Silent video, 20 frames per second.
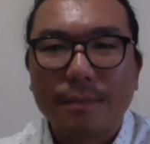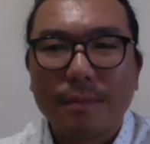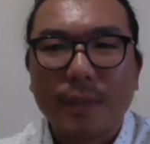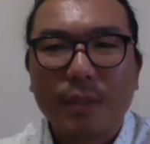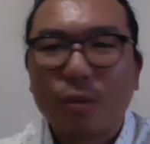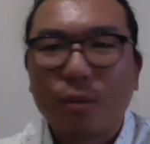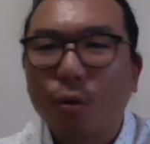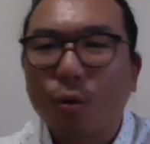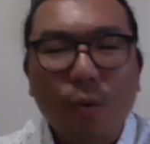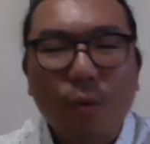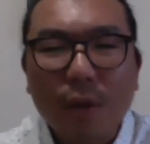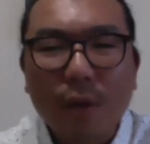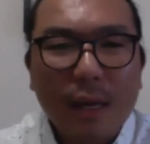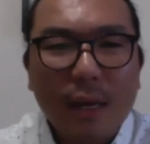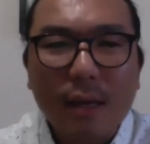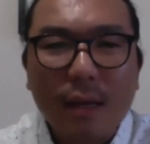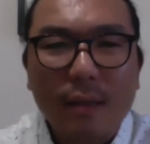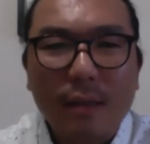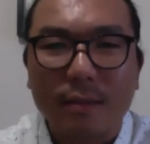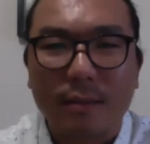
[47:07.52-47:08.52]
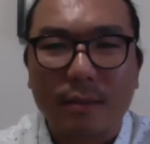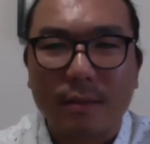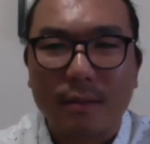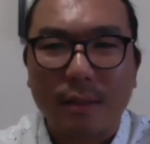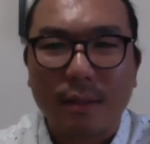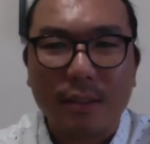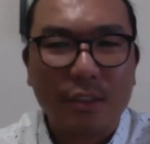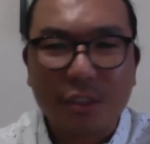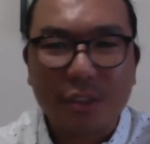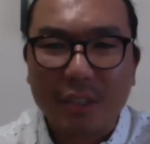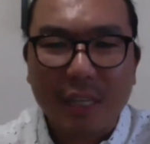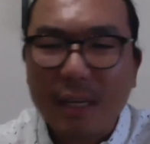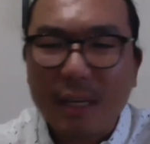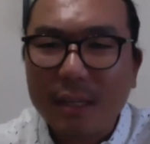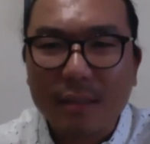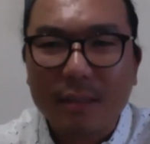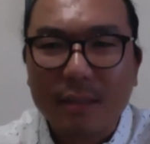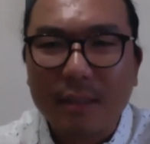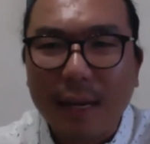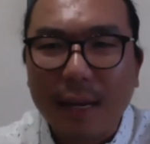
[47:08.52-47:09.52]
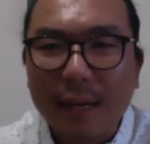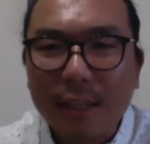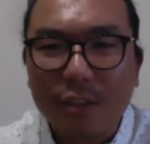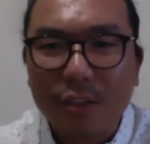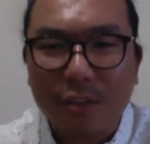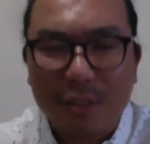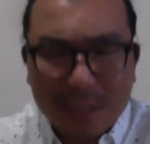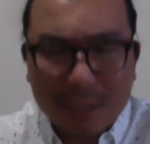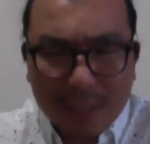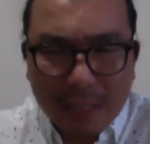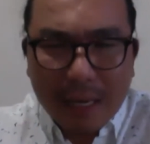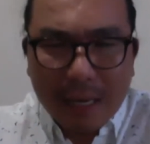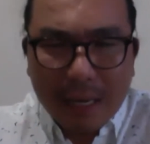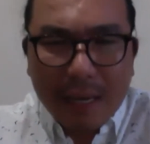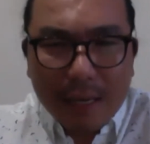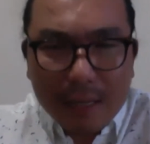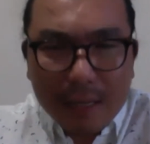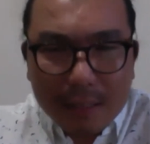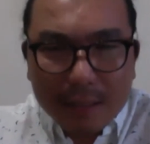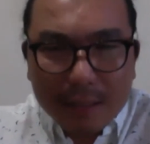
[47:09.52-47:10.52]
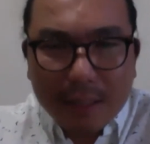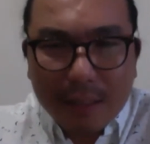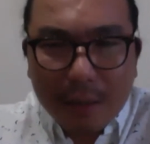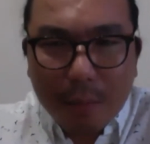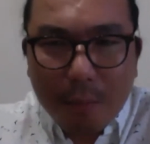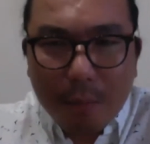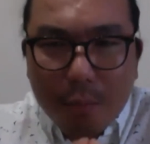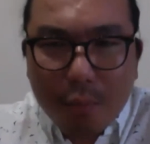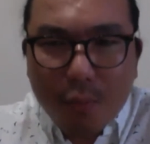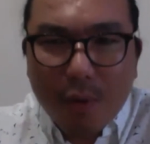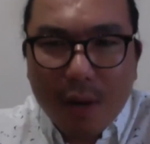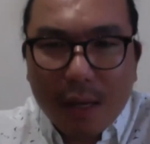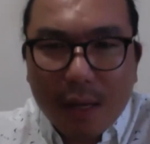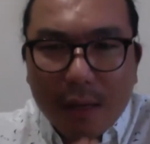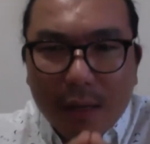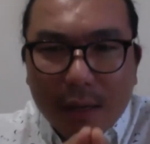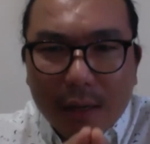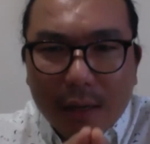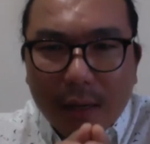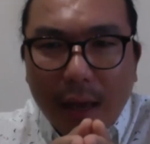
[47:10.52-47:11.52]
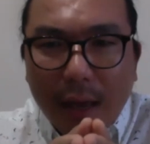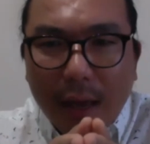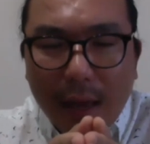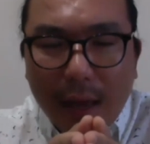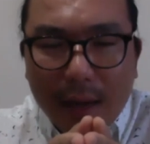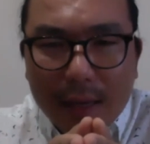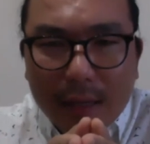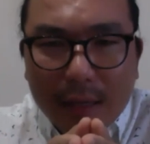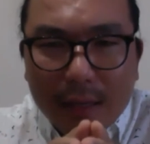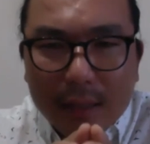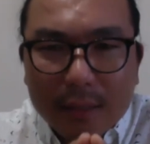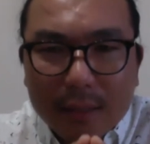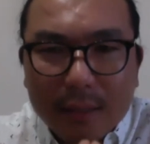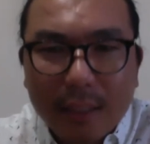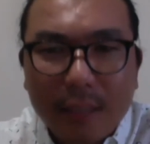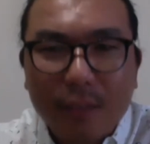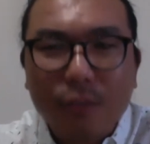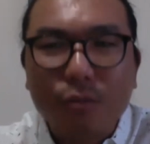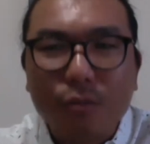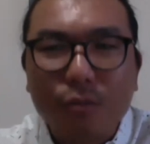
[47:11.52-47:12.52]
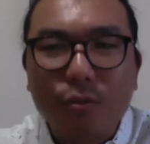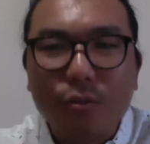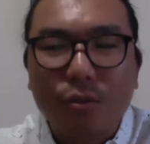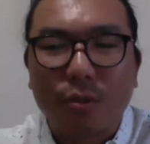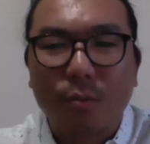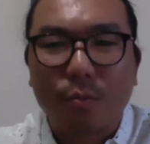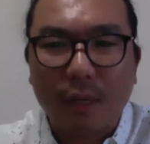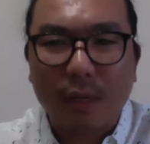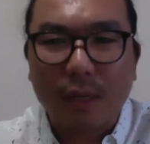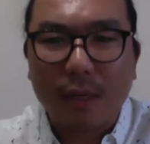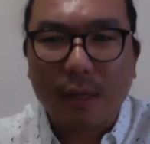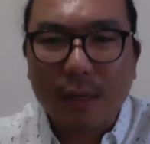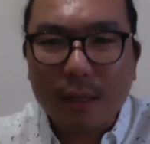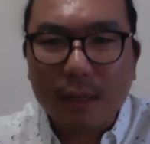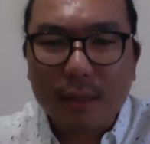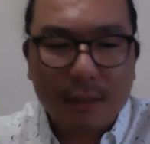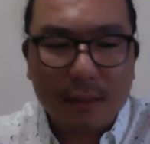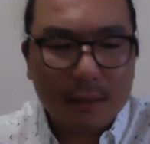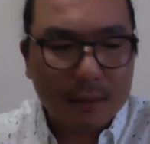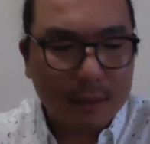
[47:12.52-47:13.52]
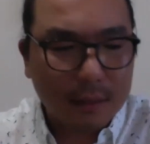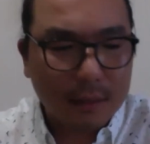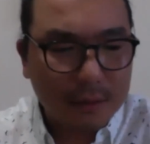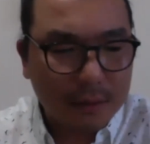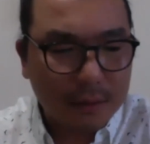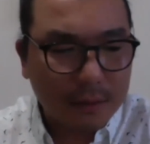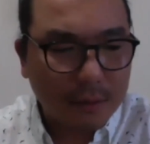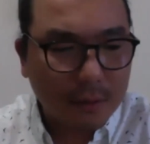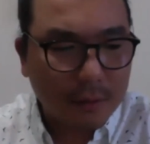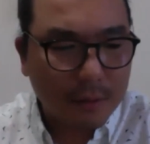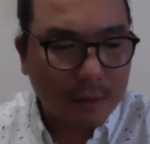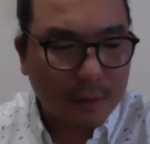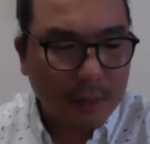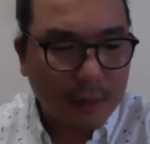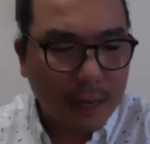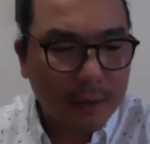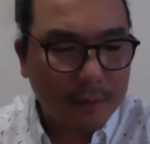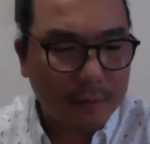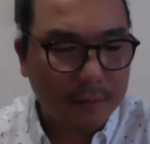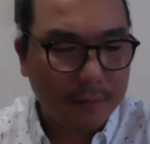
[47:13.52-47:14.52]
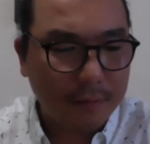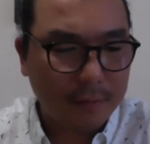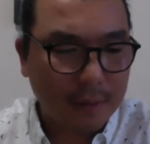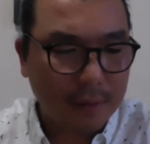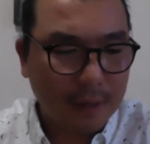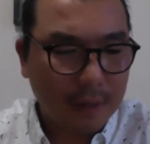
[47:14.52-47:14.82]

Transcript: It's who he is. It's just in his nature. He's going to bring, and he continues to bring goodness into your life.